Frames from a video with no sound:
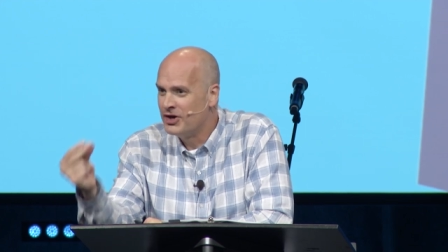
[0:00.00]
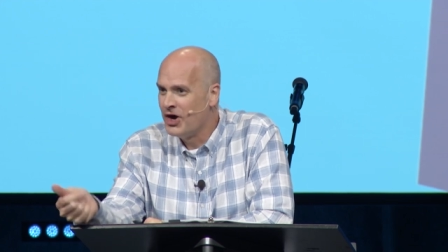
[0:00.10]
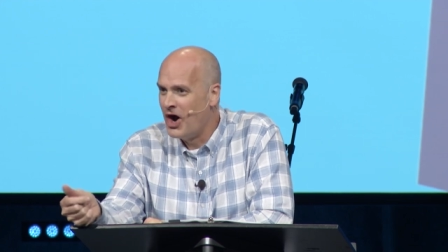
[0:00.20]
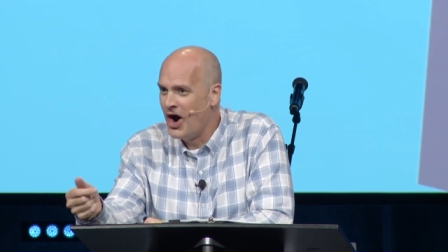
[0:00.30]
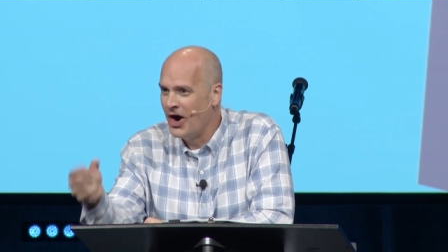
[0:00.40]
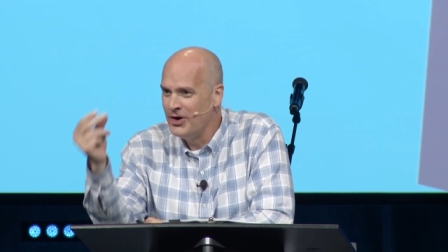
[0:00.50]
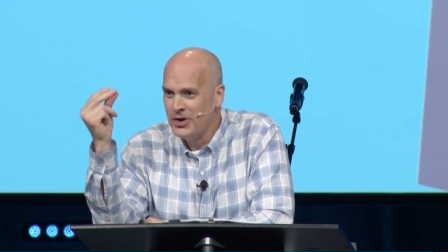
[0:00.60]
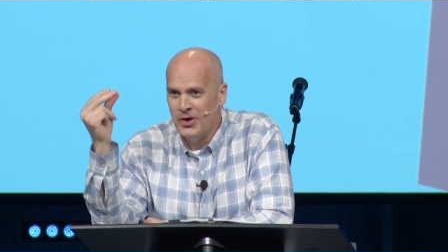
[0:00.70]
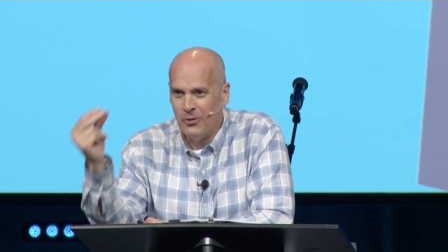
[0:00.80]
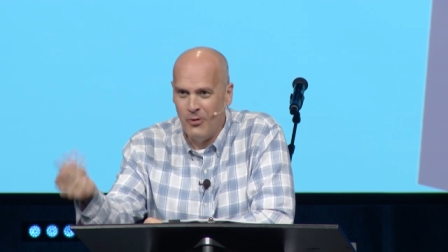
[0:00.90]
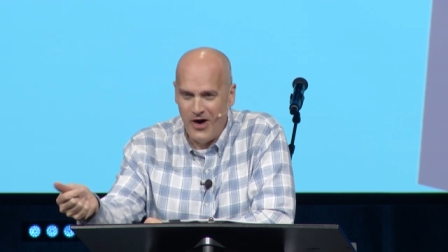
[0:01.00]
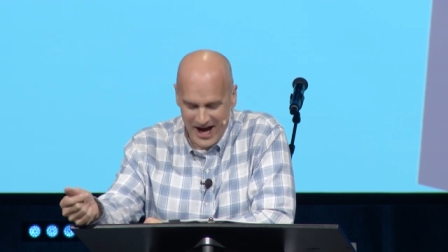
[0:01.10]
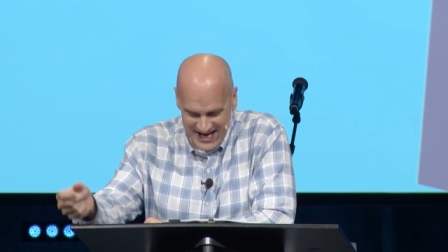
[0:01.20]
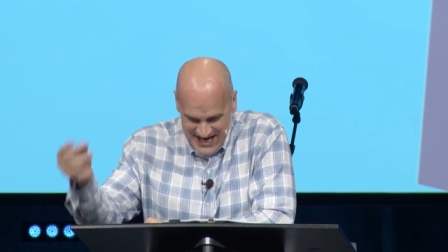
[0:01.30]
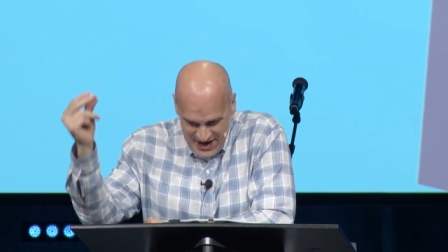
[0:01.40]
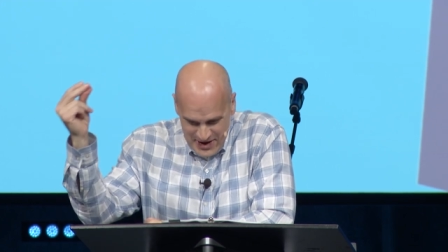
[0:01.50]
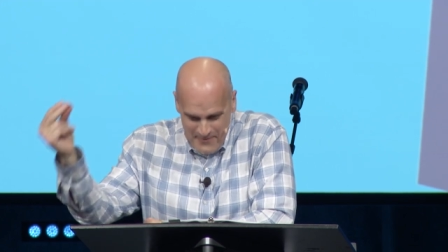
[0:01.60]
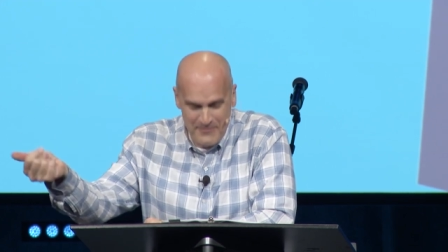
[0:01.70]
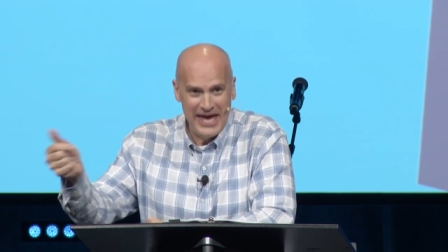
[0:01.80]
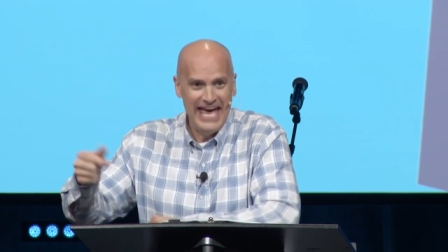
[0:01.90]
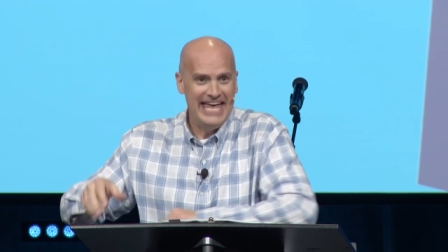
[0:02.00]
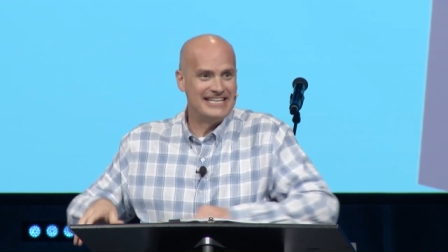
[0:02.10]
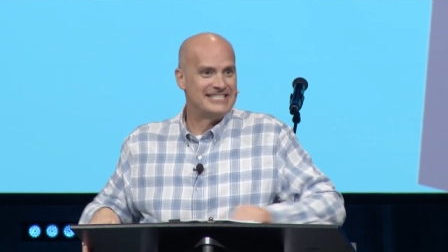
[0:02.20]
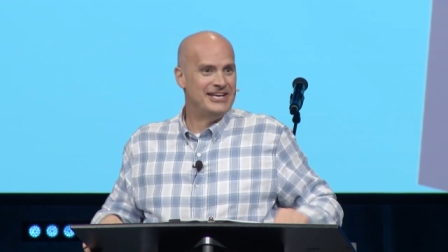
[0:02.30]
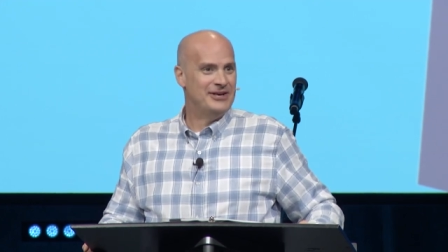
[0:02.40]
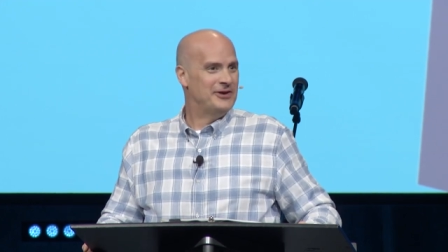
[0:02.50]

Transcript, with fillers: guard one bit,